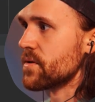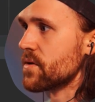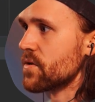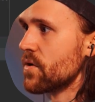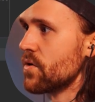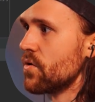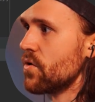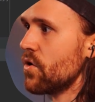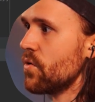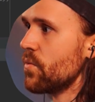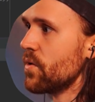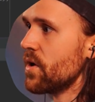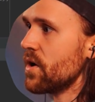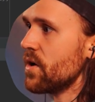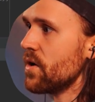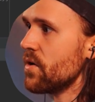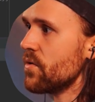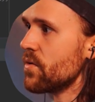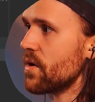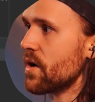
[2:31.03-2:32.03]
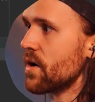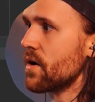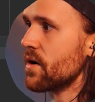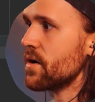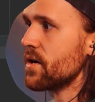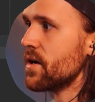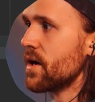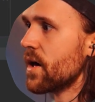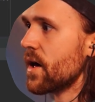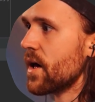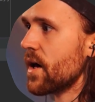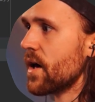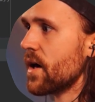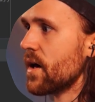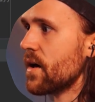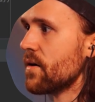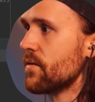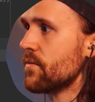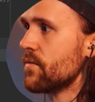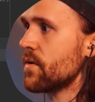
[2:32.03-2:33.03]
So over here, I
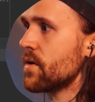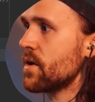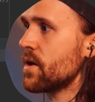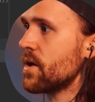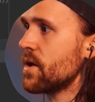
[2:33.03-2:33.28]
have